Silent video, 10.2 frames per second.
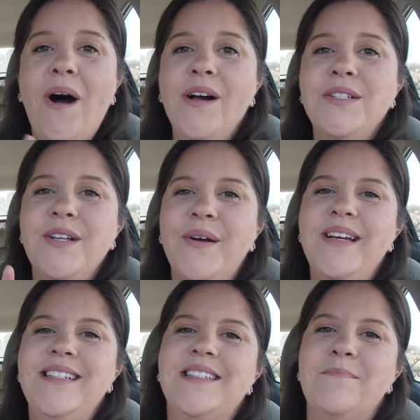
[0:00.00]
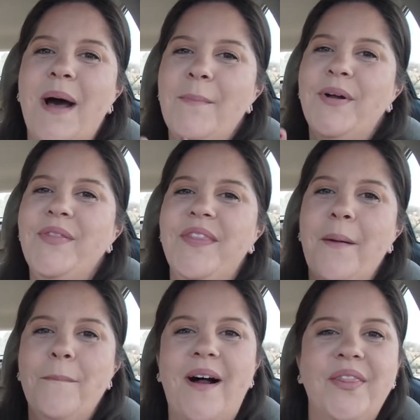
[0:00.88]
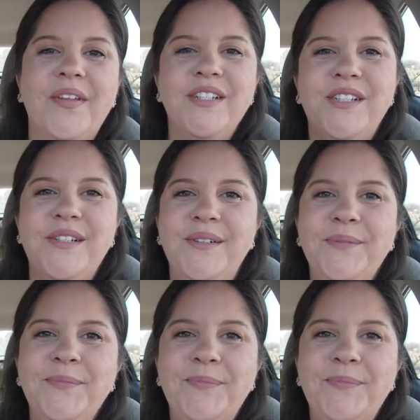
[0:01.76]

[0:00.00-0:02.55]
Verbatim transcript: Also, it's my birthday month too.